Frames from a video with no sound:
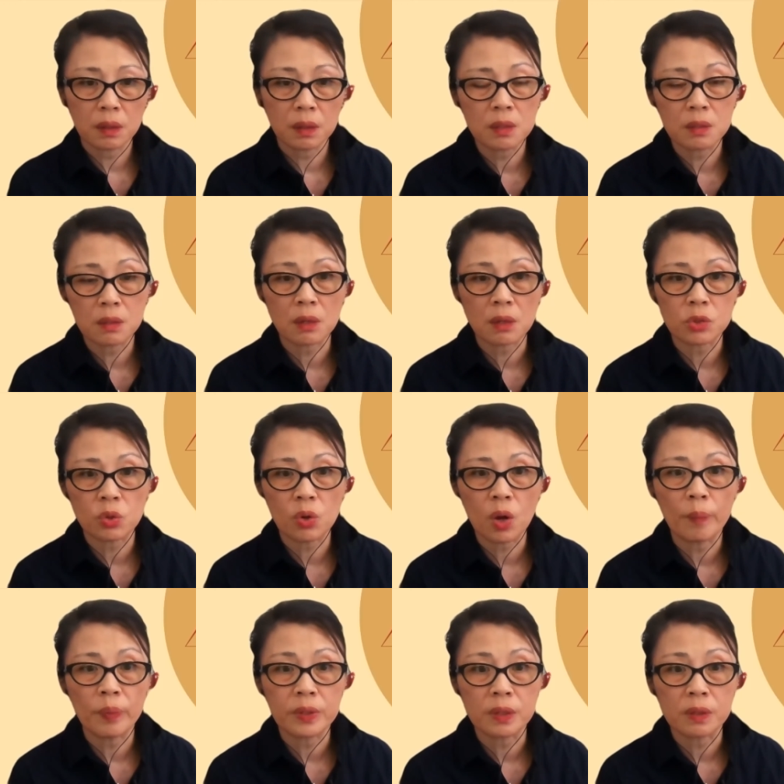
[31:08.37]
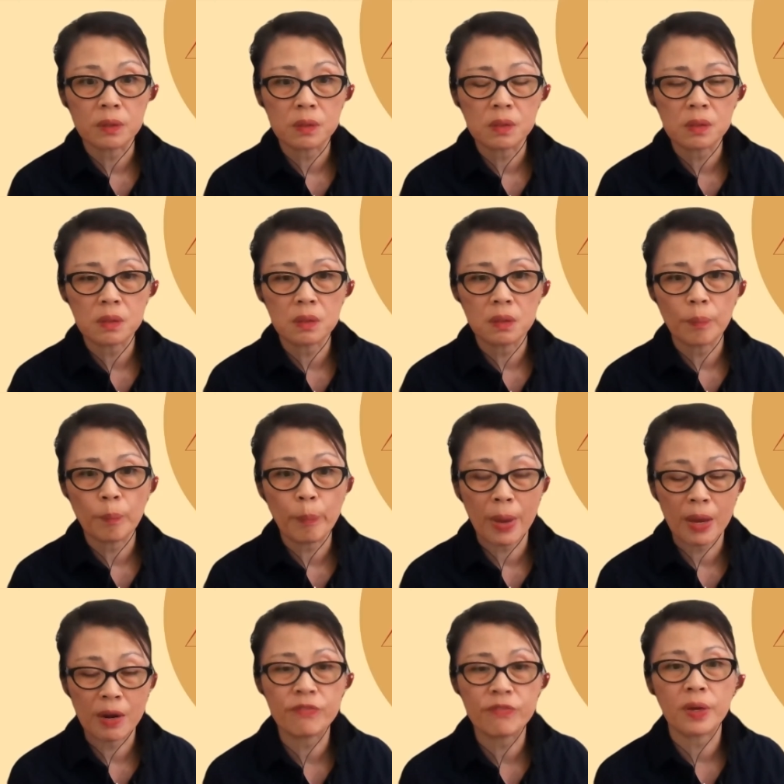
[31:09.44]
intercultural competence
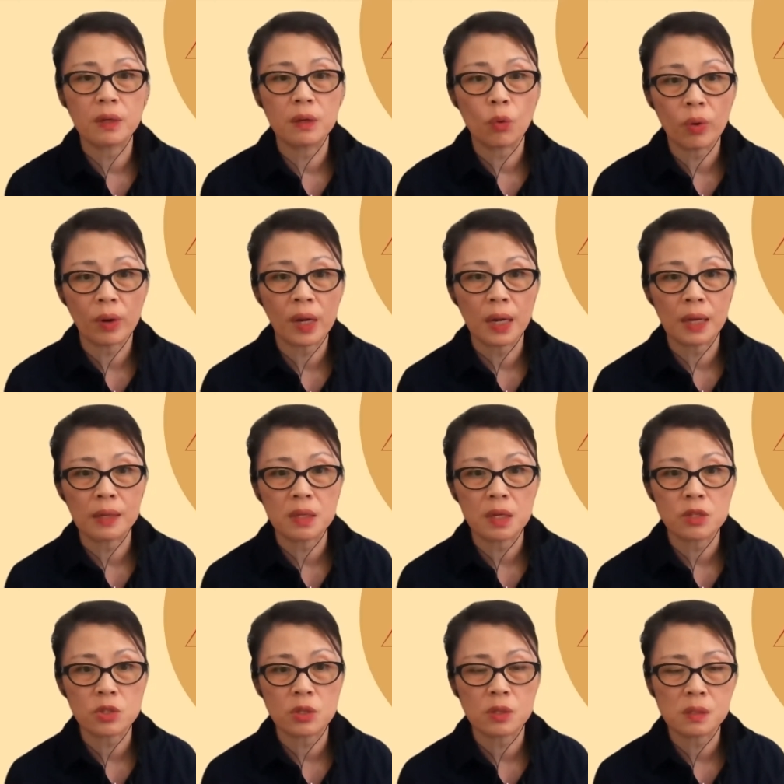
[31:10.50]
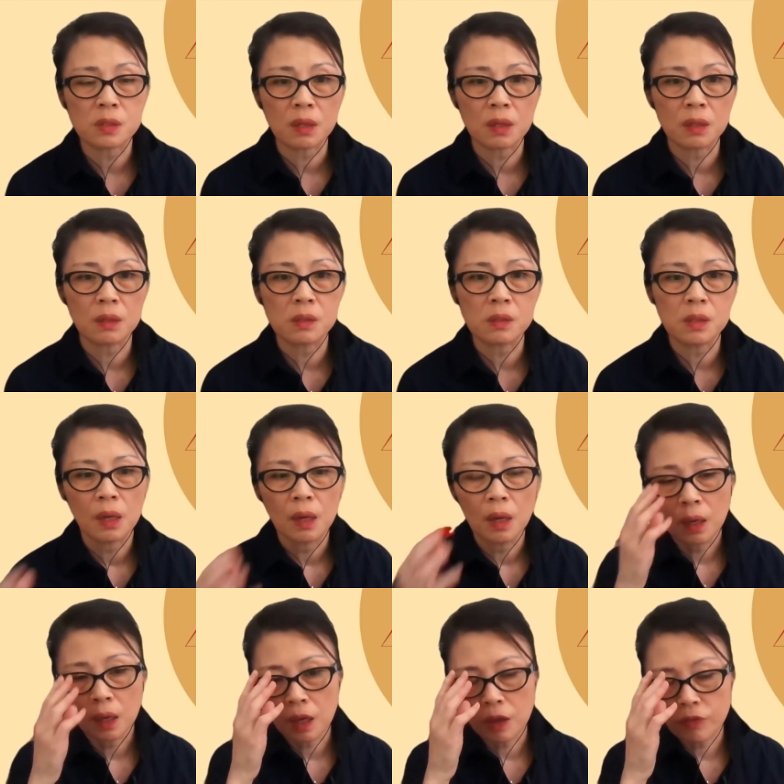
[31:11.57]
benefit organizations is
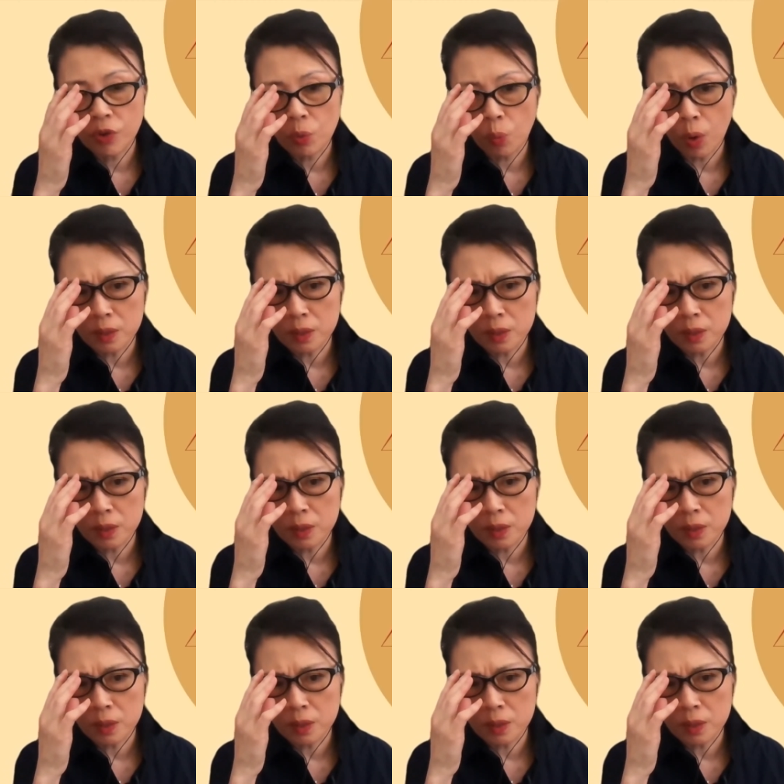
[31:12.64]
if you